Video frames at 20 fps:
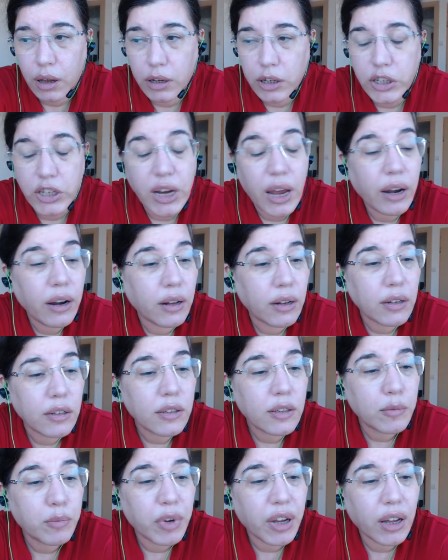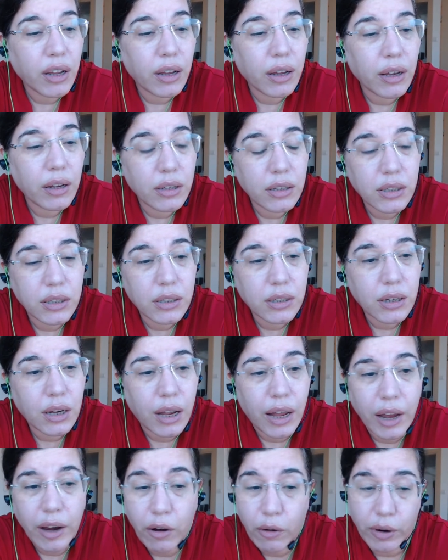channels because
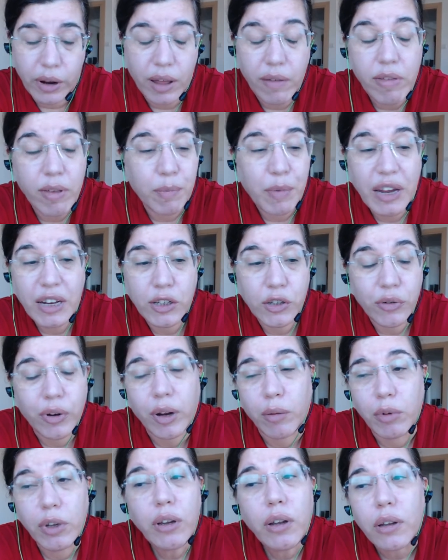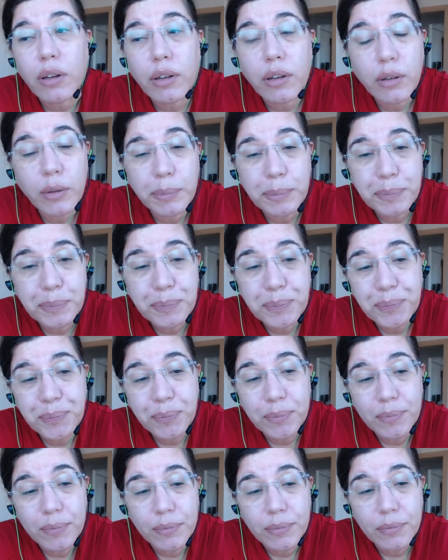I don't have the mainstream look,
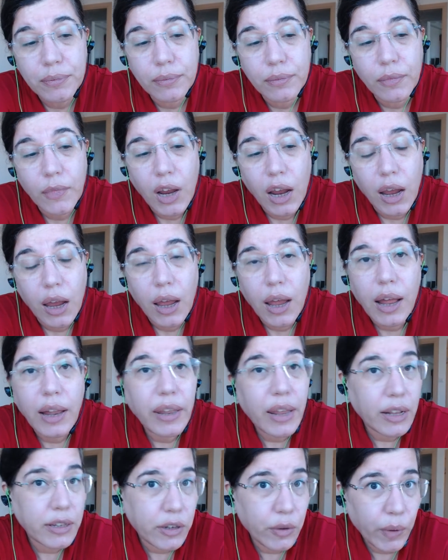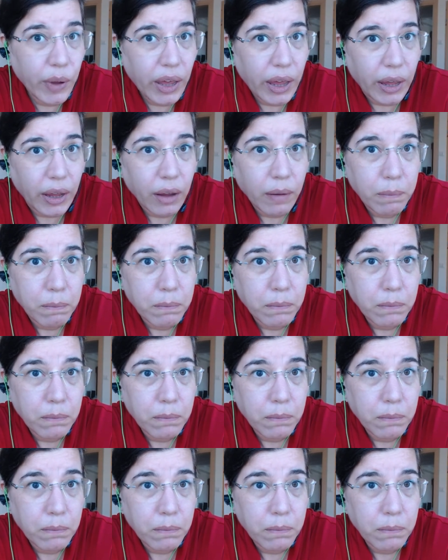and that's okay.